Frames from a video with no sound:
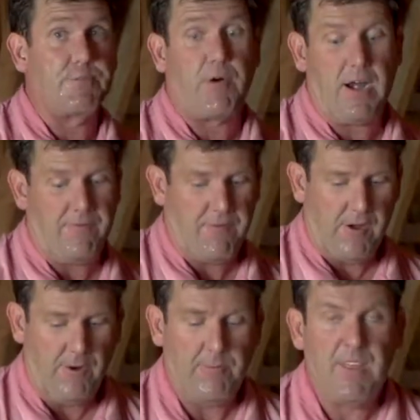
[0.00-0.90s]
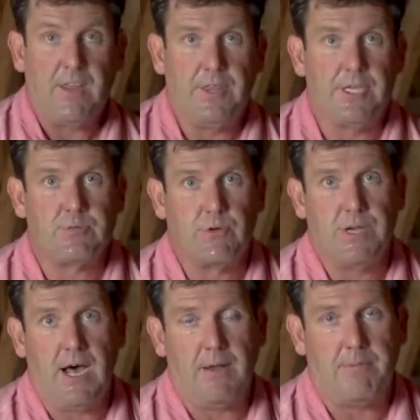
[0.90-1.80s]
with spray foam, this
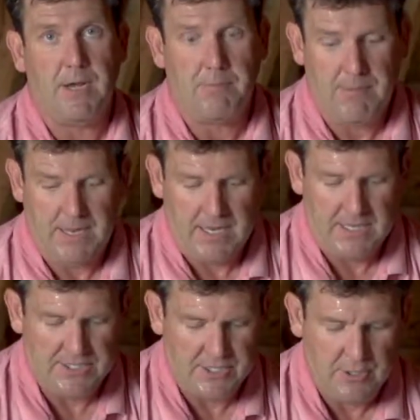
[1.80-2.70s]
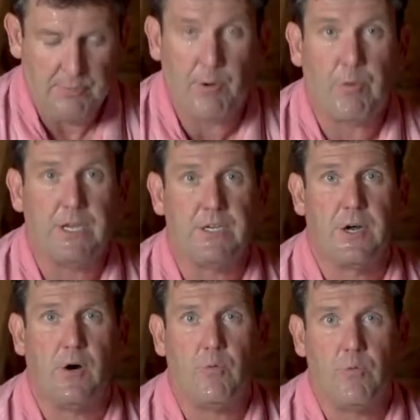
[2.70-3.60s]
would not have been a big issue, but we
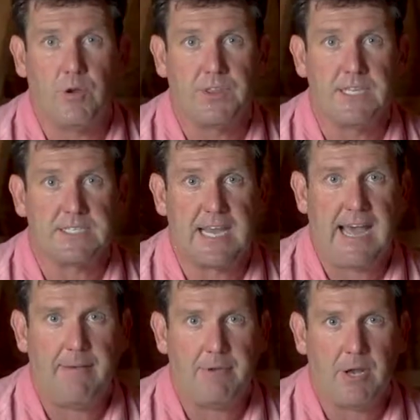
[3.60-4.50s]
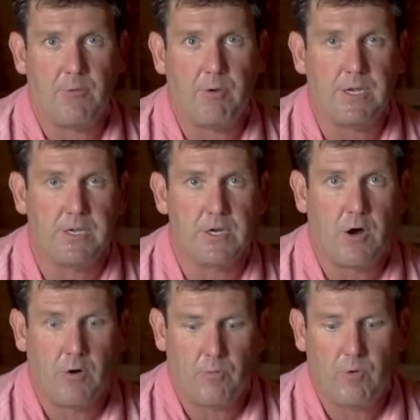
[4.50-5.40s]
don't want this happening. We
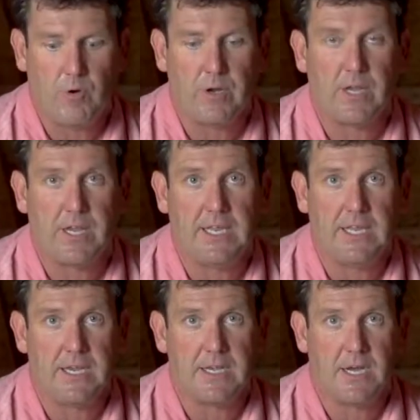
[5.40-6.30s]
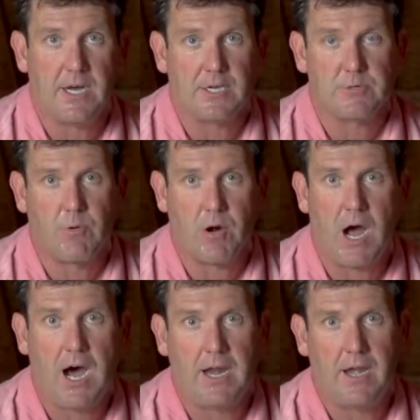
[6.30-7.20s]
don't want leaking ducts
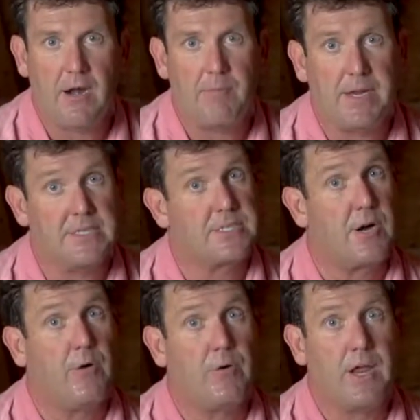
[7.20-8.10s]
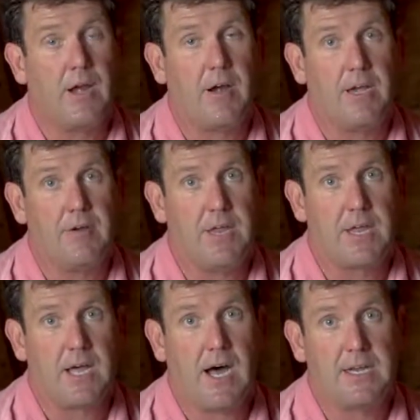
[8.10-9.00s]
where hot air meets cold air and you
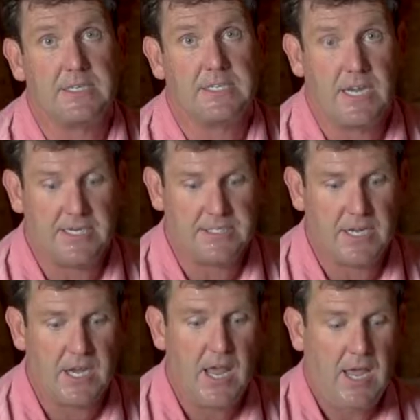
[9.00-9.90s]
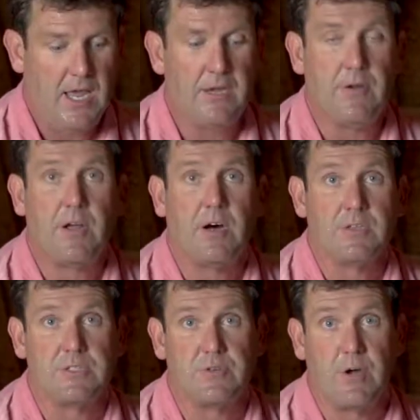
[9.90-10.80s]
get condensation and you
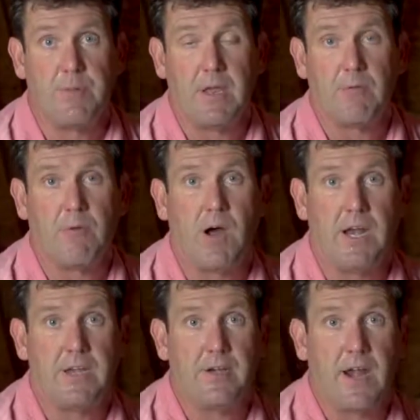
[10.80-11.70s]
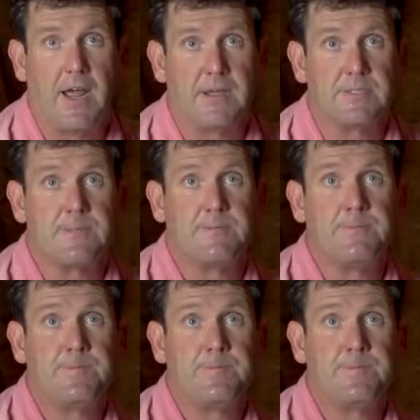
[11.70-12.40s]
cause dripping and rot in your house.